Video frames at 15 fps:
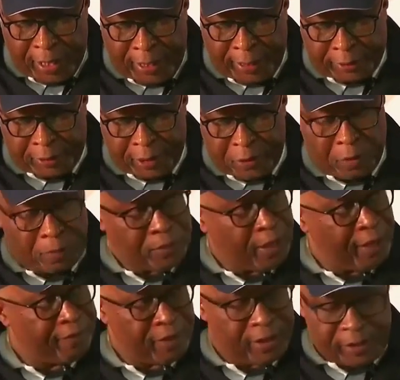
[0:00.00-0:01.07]
But is
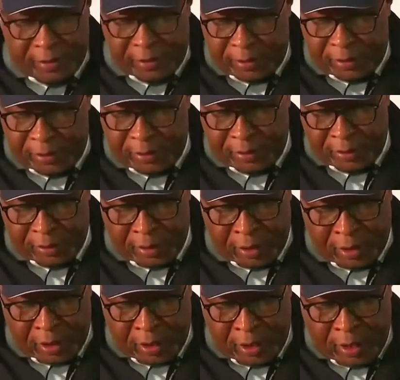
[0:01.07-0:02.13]
this
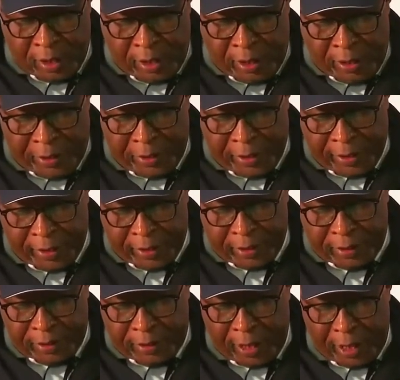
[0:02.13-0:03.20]
what the
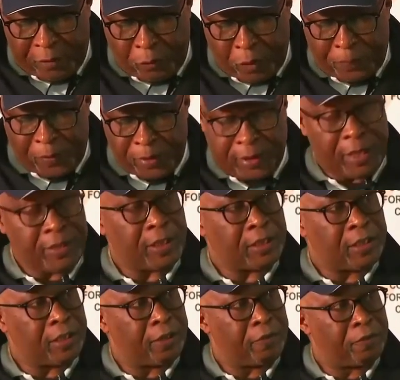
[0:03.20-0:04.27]
SADC election observer
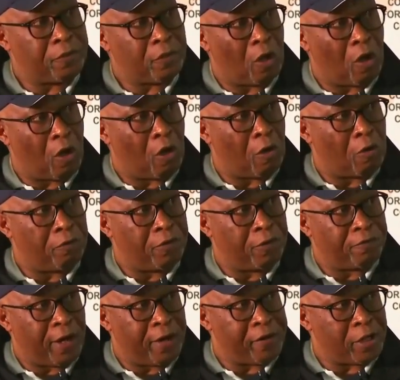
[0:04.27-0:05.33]
mission advised
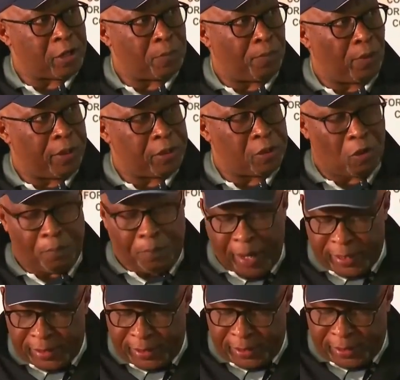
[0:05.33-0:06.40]
them to do.
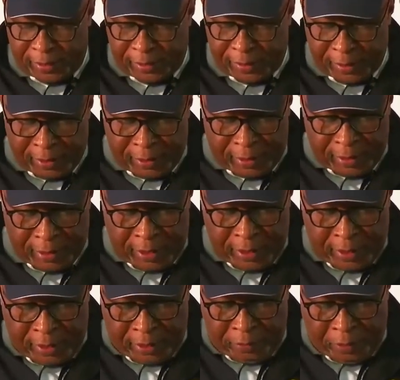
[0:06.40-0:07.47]
Let us listen
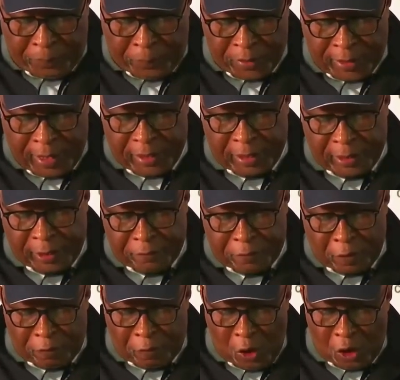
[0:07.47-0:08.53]
again to Dr.
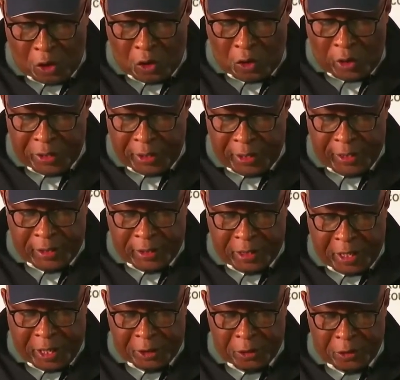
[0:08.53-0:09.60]
Mumba
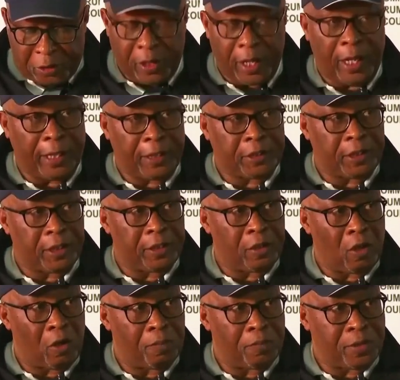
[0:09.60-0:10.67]
as he gave
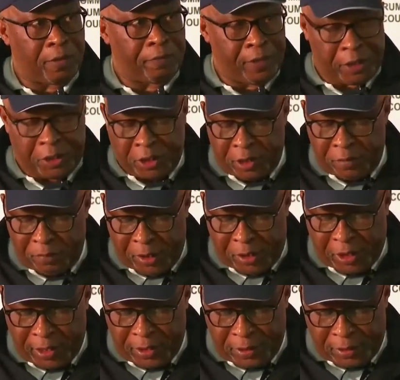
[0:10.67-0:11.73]
uh,
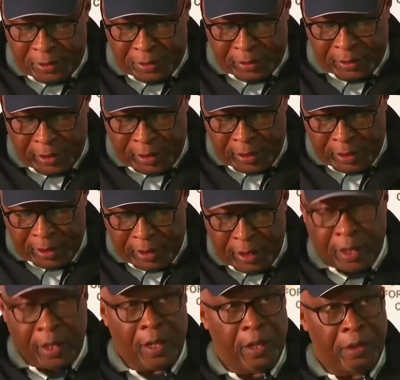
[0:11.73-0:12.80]
his
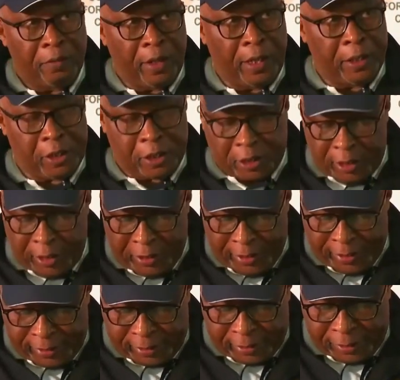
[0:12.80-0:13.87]
recommendations as
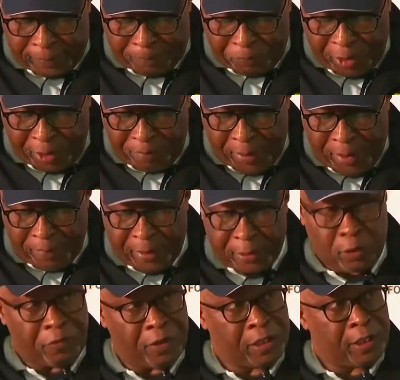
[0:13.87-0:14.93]
per the
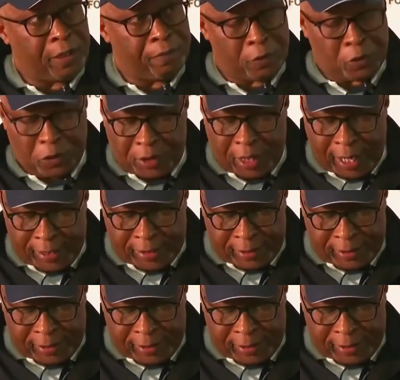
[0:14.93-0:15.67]
SEOM's report.